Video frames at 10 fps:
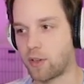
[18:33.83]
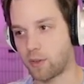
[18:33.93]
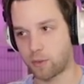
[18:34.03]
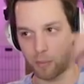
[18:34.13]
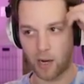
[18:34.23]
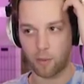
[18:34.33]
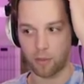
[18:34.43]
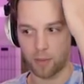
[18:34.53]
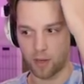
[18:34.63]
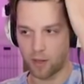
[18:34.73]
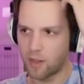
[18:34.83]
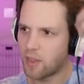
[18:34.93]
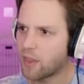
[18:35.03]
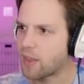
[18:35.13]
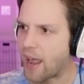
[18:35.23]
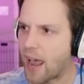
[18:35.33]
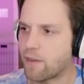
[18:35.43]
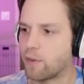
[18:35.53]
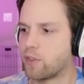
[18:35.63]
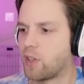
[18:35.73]
So bear with me.
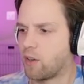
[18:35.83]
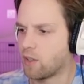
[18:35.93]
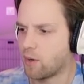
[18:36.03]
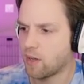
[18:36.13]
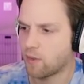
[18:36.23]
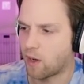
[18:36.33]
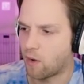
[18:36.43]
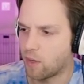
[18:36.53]
Adversary. Do I even